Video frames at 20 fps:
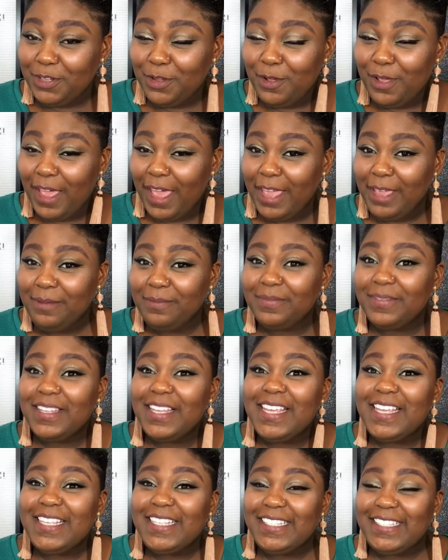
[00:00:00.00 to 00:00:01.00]
okay?
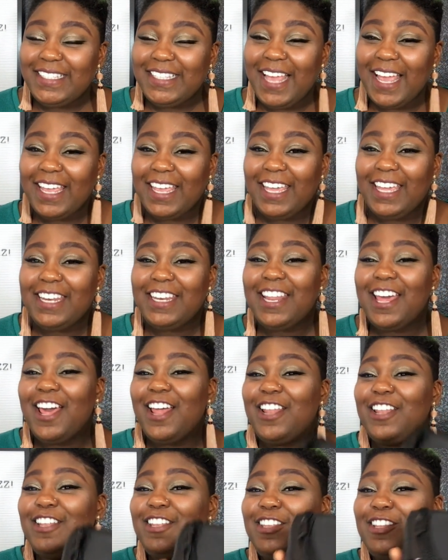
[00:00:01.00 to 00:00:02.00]
Second,
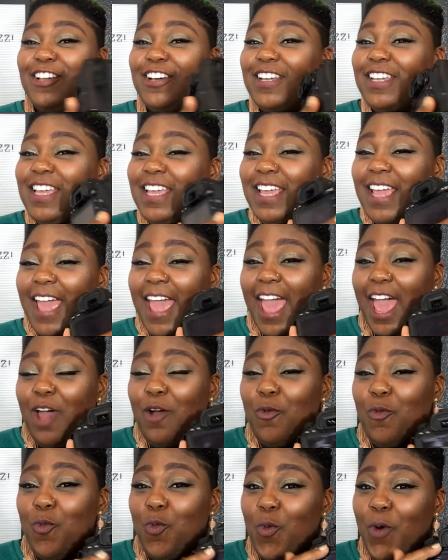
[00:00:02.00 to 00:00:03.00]
looking at
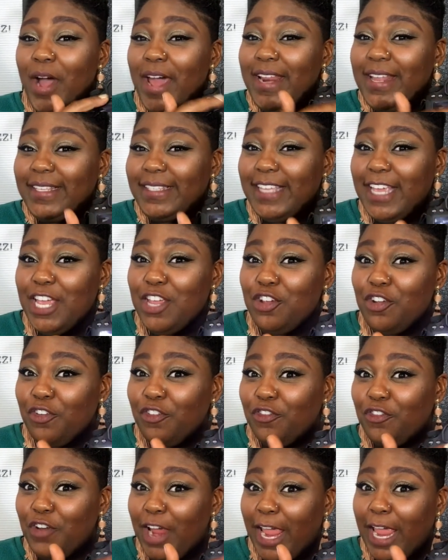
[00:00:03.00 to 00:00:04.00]
what is in your
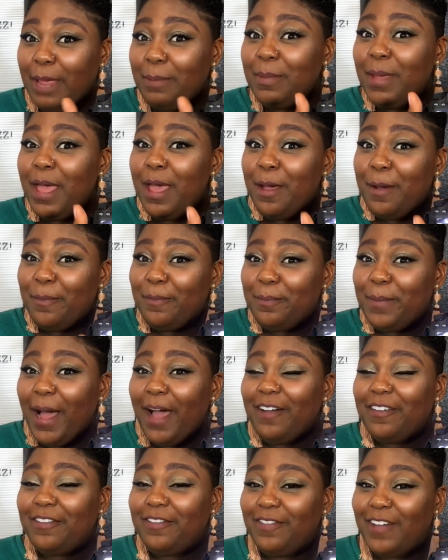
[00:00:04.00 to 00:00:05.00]
frame
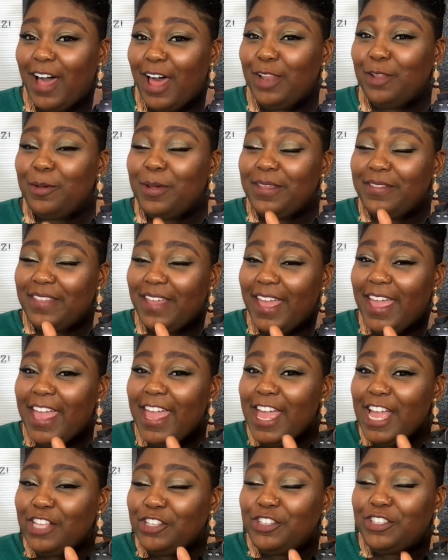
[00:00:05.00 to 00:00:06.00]
by following the
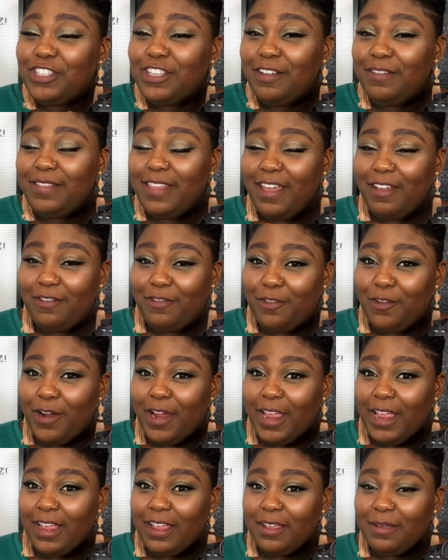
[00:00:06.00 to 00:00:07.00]
edges of that
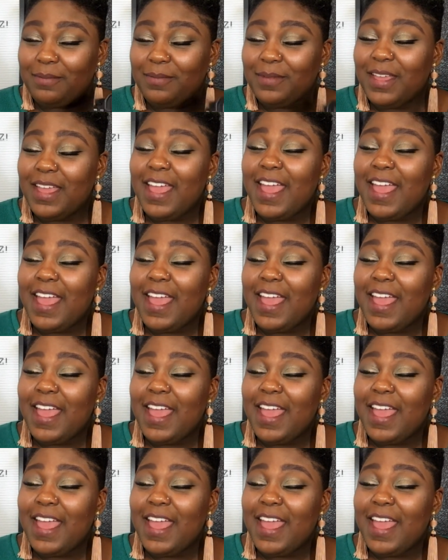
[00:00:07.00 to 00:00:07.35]
frame.